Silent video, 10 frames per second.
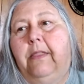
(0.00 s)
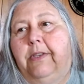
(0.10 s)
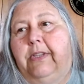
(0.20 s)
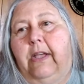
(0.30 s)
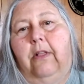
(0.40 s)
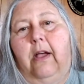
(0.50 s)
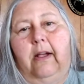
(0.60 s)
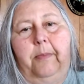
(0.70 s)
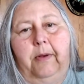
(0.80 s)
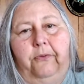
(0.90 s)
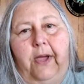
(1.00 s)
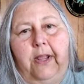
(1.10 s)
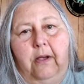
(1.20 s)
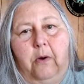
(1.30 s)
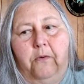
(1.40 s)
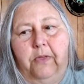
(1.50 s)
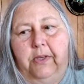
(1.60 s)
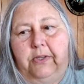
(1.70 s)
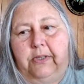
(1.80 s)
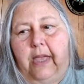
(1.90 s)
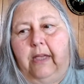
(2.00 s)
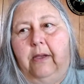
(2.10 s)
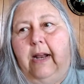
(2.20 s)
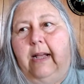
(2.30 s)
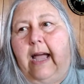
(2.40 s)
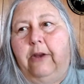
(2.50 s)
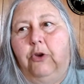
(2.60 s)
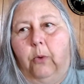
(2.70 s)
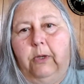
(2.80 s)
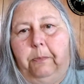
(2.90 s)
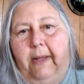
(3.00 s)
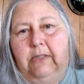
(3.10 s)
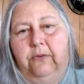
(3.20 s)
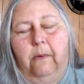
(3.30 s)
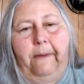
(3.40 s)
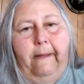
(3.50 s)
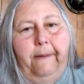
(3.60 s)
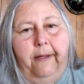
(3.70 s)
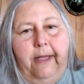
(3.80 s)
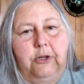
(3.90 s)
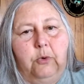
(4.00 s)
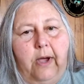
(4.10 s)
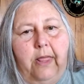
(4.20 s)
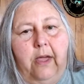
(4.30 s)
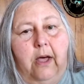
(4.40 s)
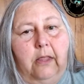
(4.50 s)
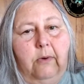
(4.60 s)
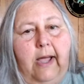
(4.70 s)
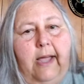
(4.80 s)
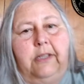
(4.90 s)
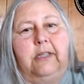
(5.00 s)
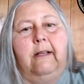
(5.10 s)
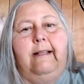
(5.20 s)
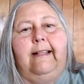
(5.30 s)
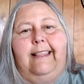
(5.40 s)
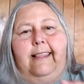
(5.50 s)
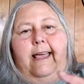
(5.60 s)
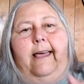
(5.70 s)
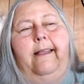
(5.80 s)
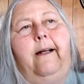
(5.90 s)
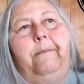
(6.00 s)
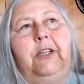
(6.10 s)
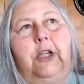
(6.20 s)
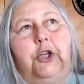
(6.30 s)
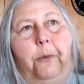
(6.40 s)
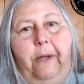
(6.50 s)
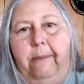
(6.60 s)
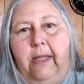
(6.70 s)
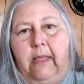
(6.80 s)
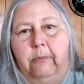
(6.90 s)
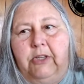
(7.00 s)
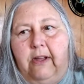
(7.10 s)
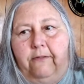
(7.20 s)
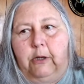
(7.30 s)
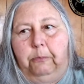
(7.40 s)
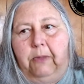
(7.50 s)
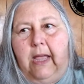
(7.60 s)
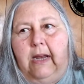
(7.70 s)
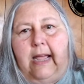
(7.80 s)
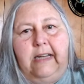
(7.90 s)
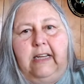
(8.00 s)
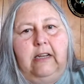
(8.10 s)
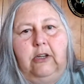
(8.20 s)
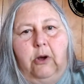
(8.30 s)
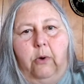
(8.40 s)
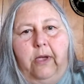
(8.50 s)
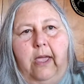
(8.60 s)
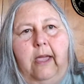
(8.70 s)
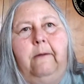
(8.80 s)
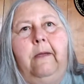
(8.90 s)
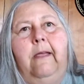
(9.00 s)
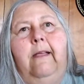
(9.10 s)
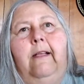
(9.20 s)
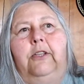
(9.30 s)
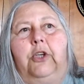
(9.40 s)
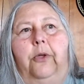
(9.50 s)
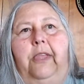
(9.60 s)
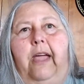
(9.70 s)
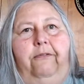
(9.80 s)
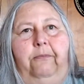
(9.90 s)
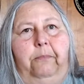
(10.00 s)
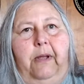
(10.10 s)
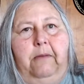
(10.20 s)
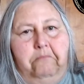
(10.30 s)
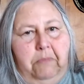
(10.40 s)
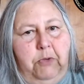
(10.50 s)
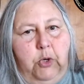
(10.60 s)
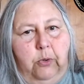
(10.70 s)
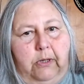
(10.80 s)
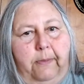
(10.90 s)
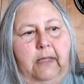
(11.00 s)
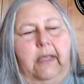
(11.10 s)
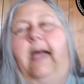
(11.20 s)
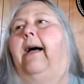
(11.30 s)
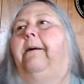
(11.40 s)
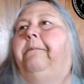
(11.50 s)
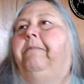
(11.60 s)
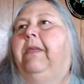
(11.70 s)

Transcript: this is how long I've been fighting over this thing, and I got no response from PayPal as to why they authorized that um, additional payment that was never explained. I didn't okay it, so they've been mute about that.